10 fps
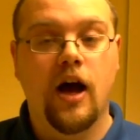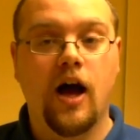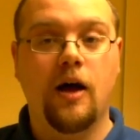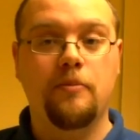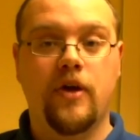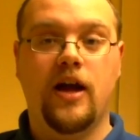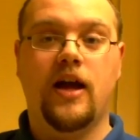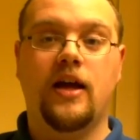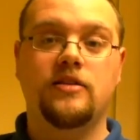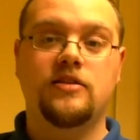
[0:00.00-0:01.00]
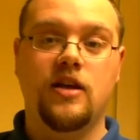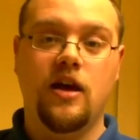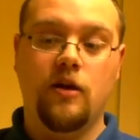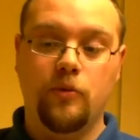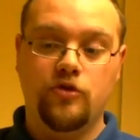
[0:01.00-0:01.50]
and
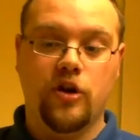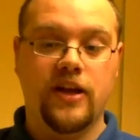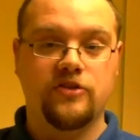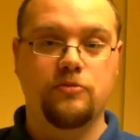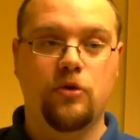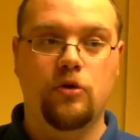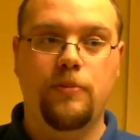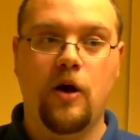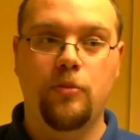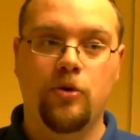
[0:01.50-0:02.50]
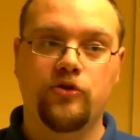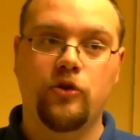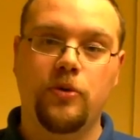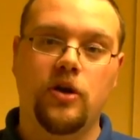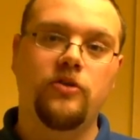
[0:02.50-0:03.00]
we'll try and get some more battle reports
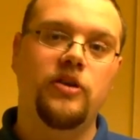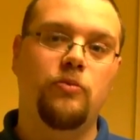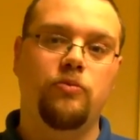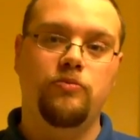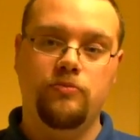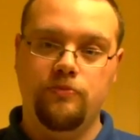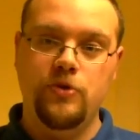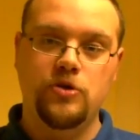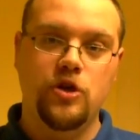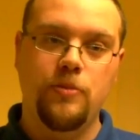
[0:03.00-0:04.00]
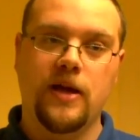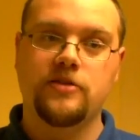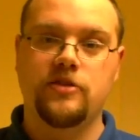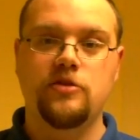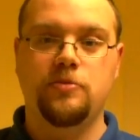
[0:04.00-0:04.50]
up on the YouTube
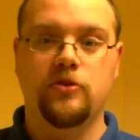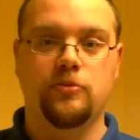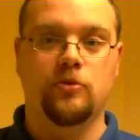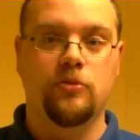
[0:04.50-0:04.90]
as soon as possible.